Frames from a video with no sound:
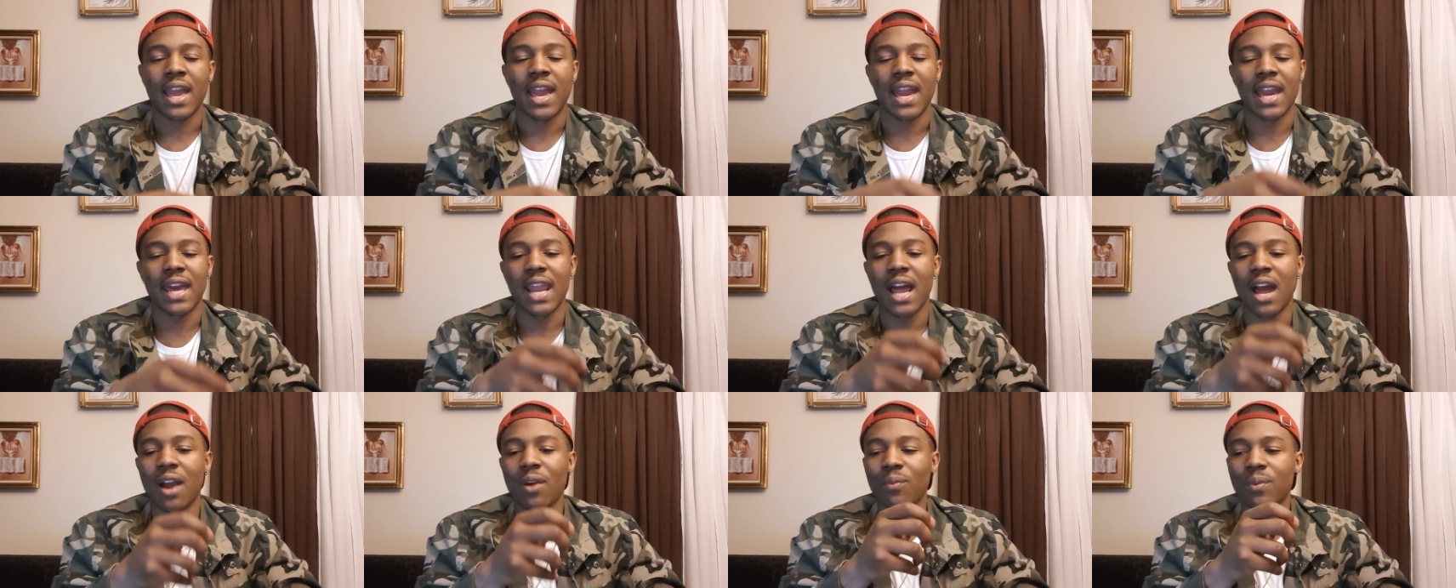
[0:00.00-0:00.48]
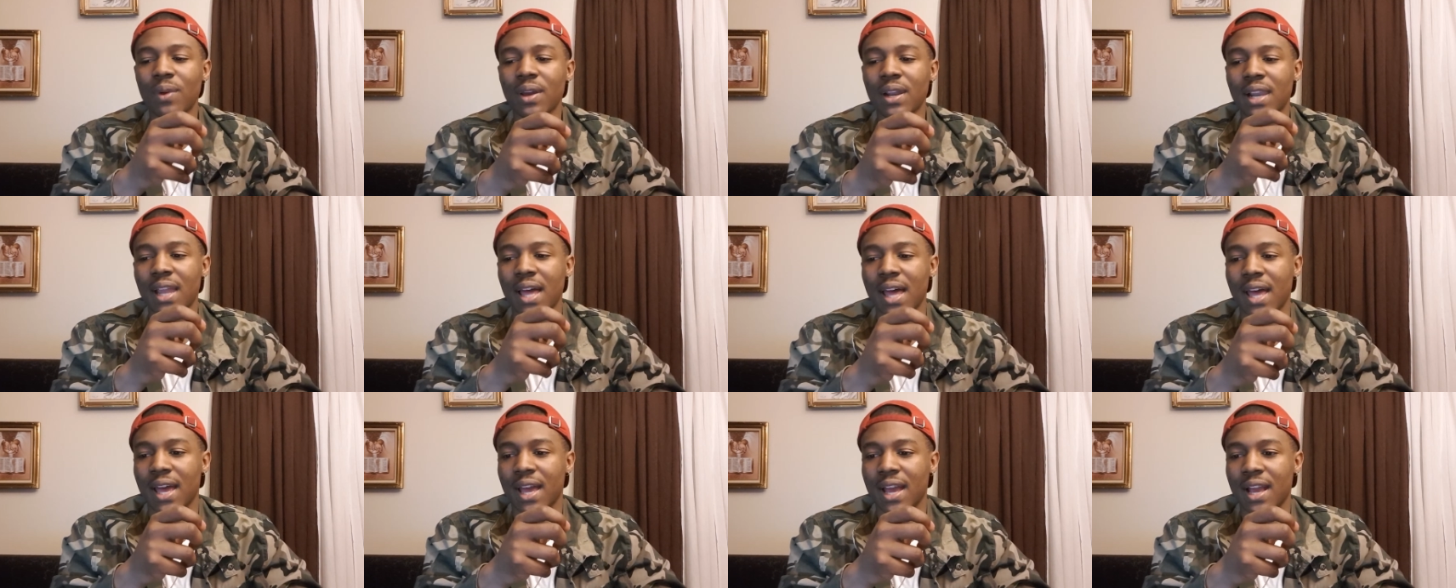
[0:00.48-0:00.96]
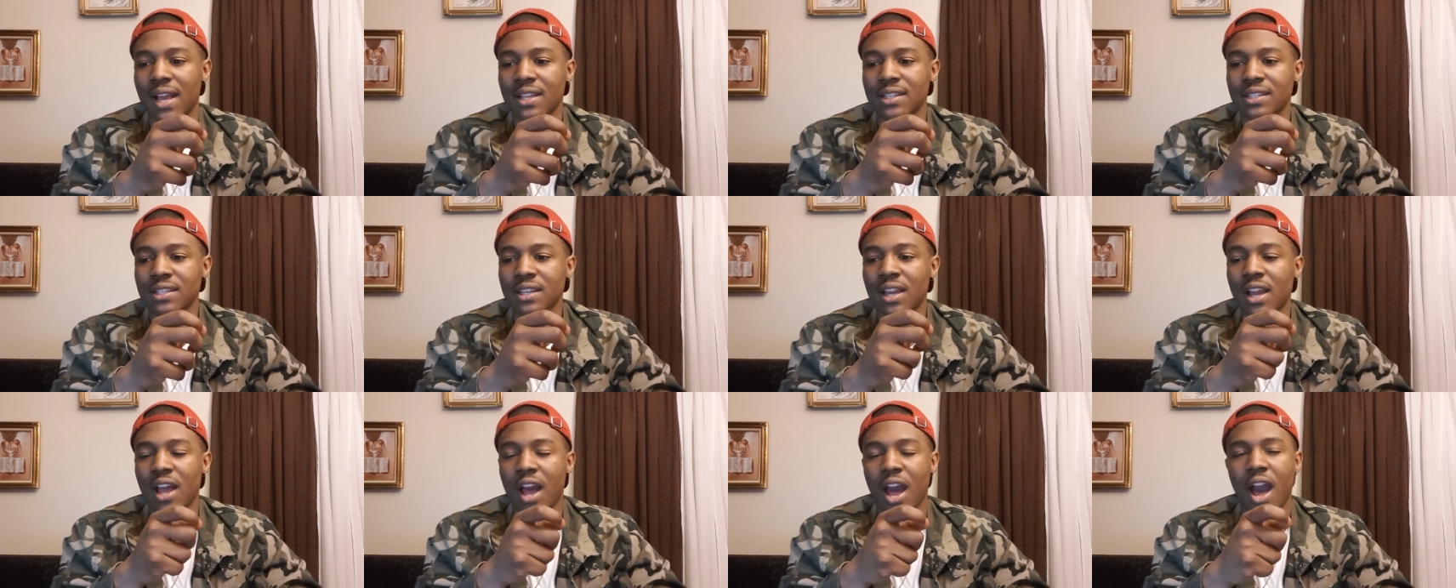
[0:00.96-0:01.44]
And I realized
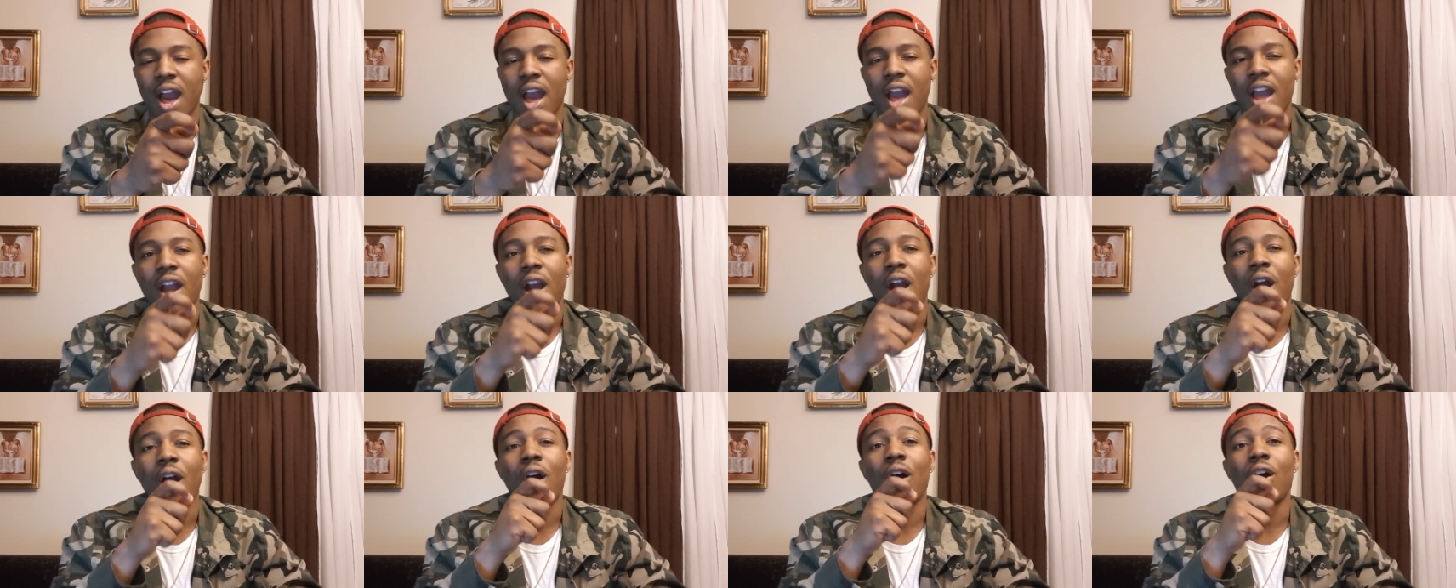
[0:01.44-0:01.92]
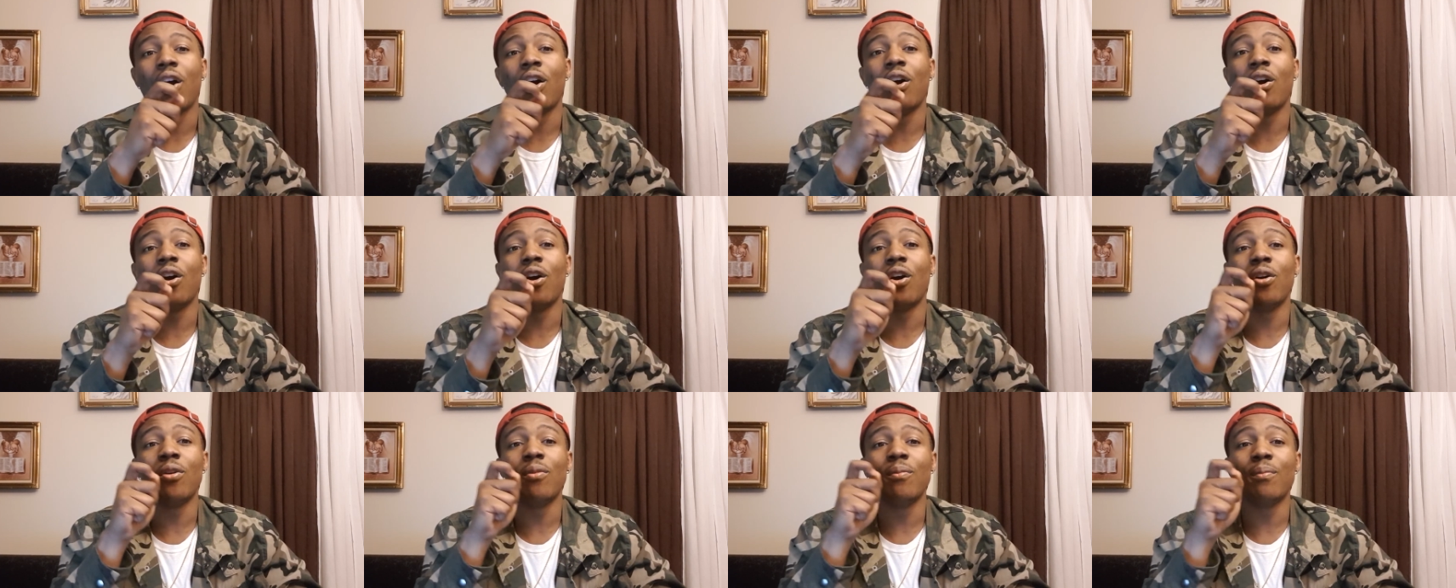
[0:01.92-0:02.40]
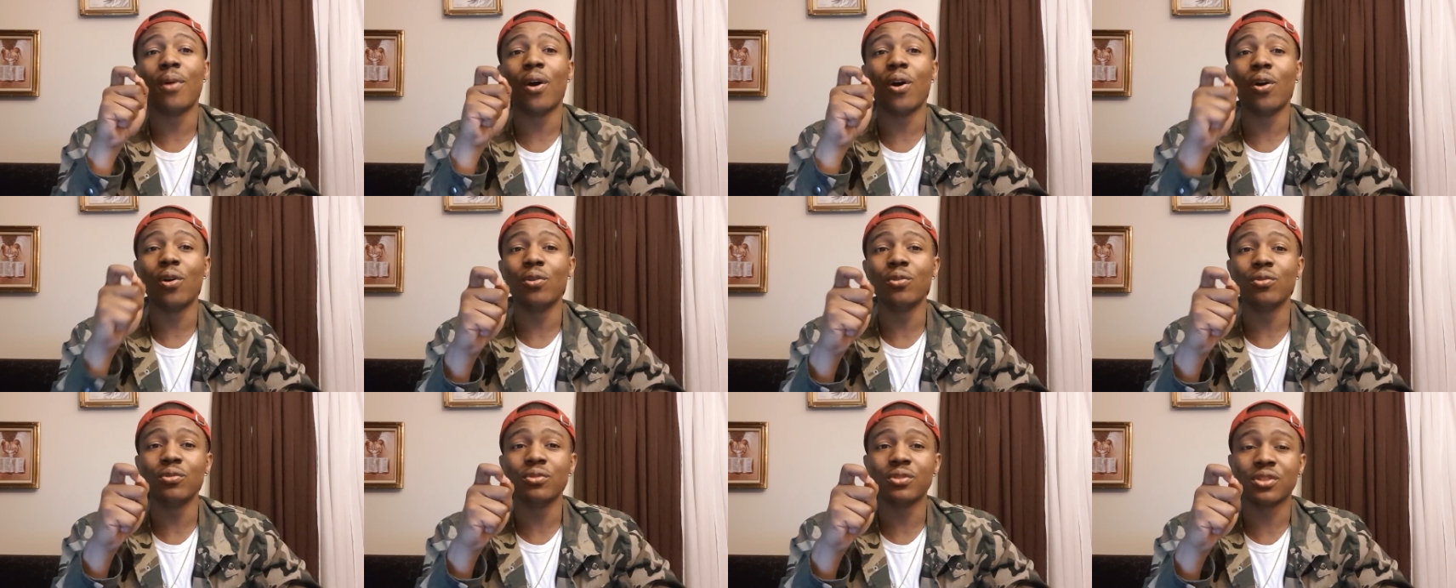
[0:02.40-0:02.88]
I
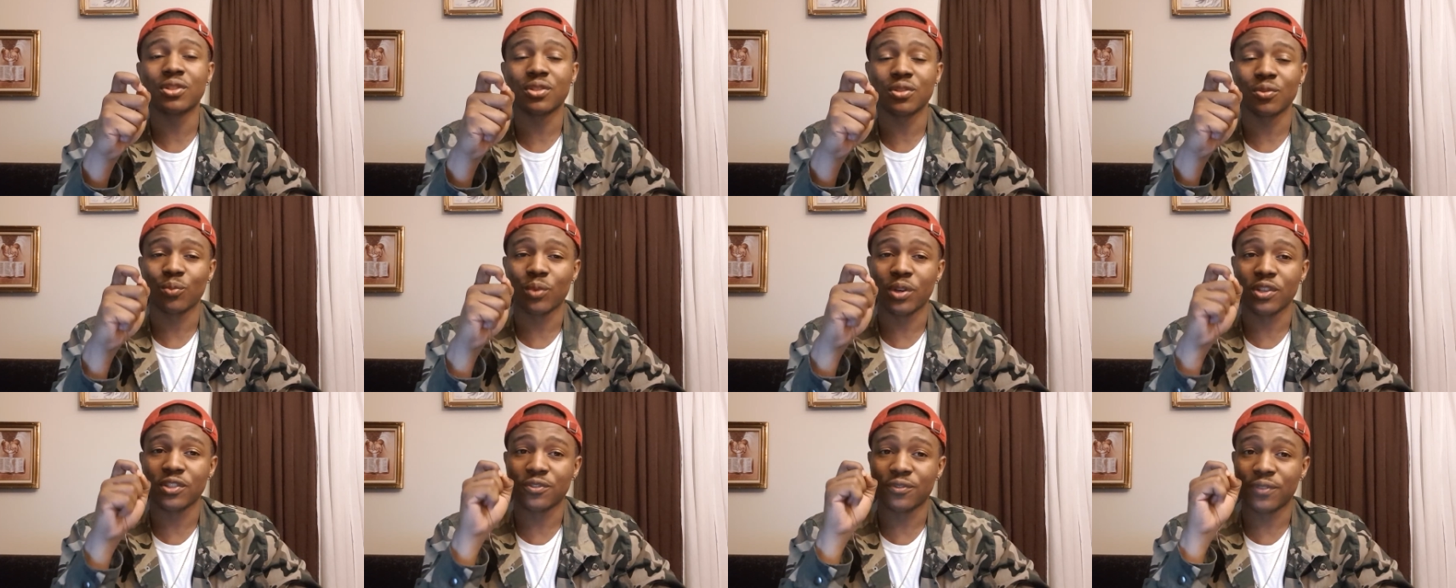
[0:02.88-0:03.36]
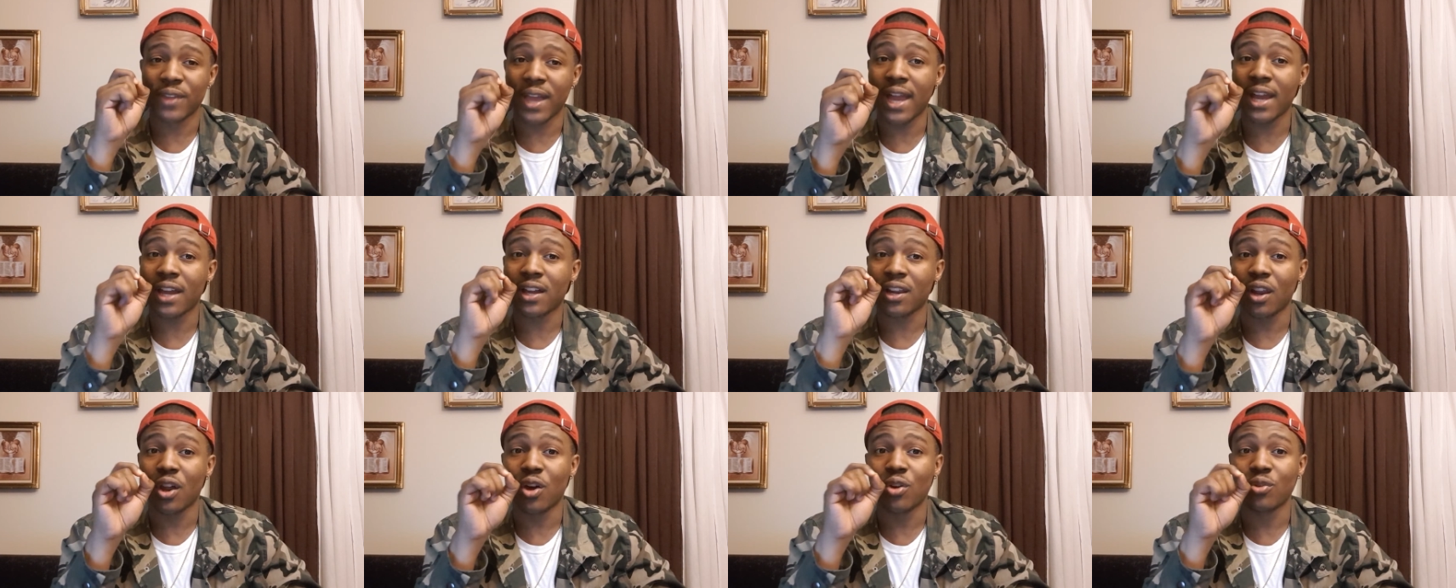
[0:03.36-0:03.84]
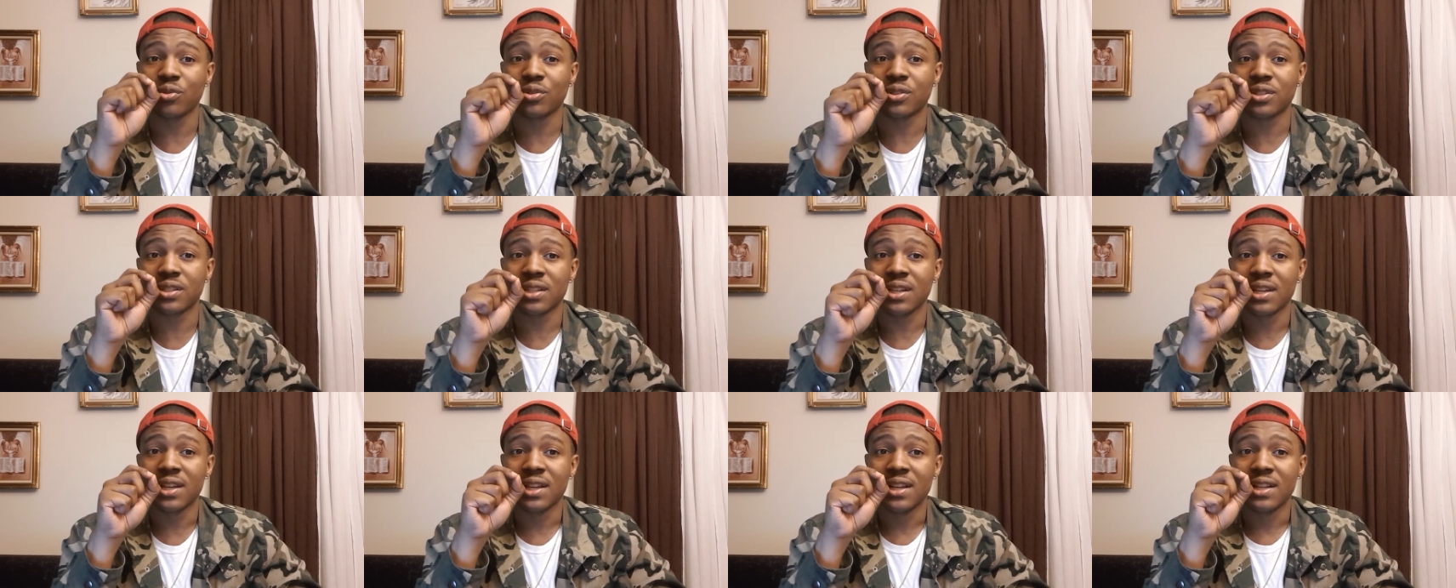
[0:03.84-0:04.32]
almost was that
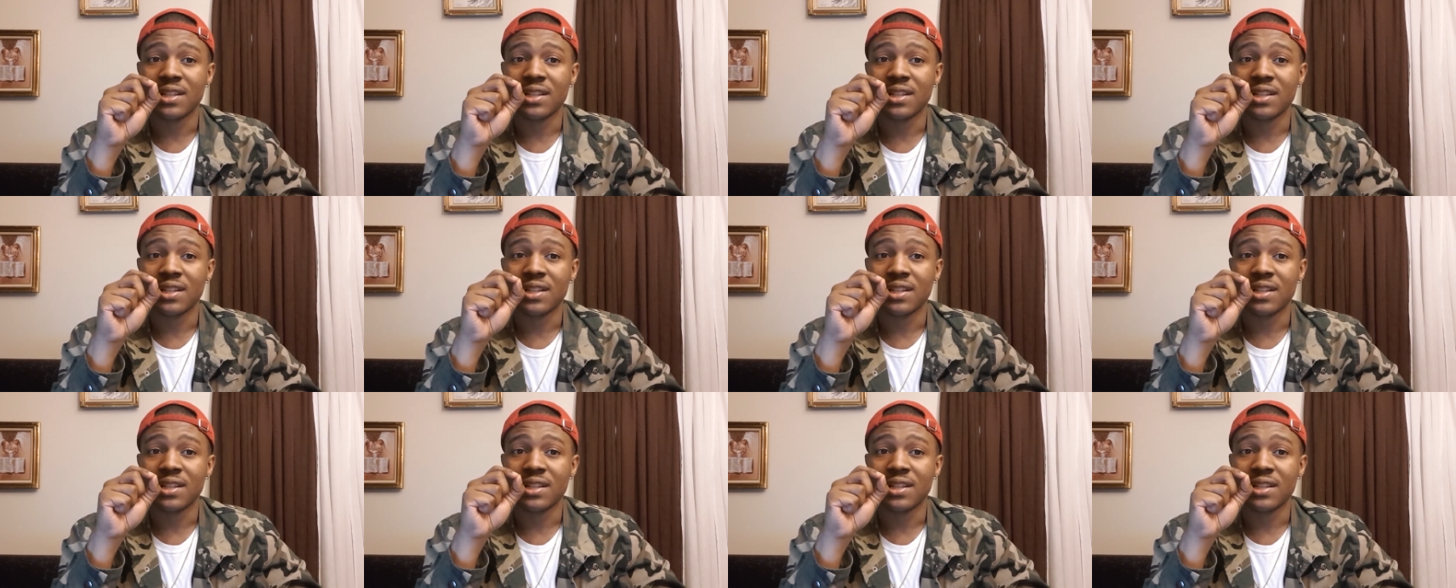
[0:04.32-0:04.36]
close